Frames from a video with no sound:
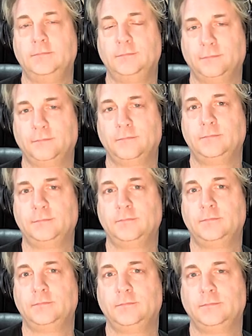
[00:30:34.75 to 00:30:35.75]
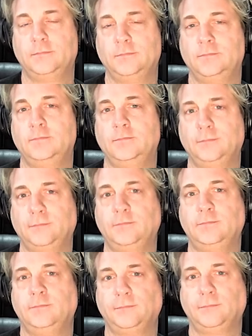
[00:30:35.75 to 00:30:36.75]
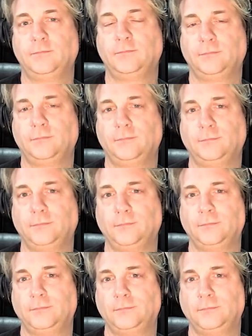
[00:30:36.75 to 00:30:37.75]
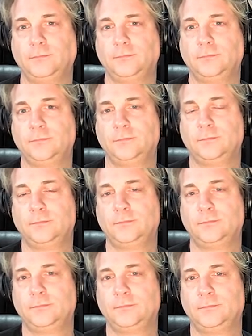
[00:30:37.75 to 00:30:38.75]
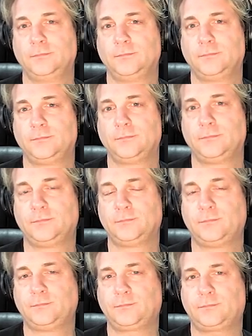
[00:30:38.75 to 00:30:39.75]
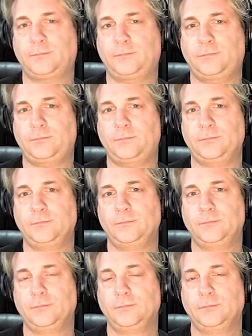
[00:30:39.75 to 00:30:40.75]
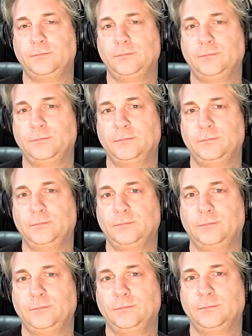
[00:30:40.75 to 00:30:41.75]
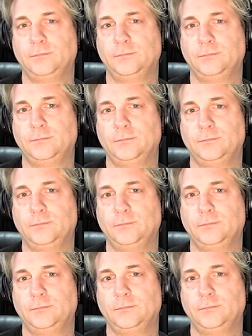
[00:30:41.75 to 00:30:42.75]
(silent)